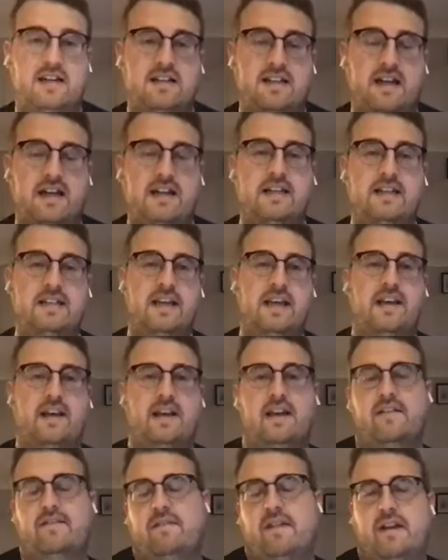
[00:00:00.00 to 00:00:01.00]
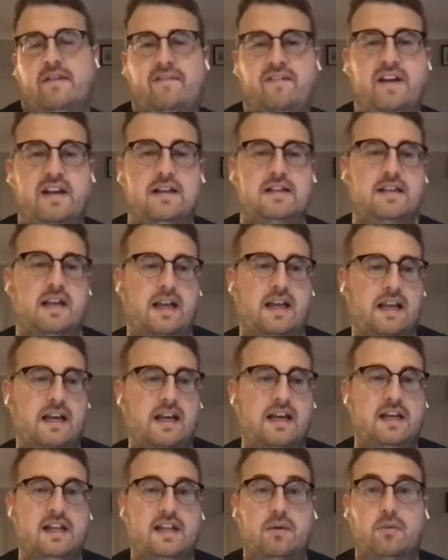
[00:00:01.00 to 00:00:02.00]
exciting. It, it feels like a
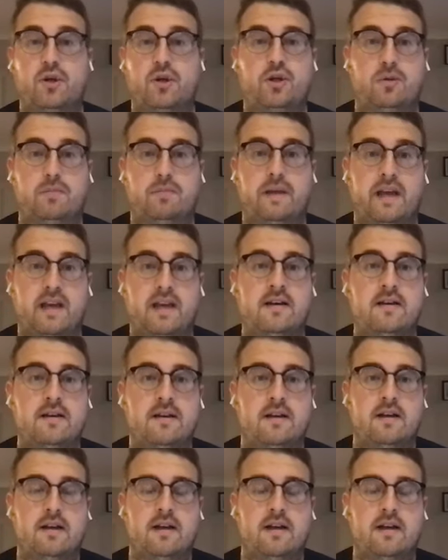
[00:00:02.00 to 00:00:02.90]
league that we should be in.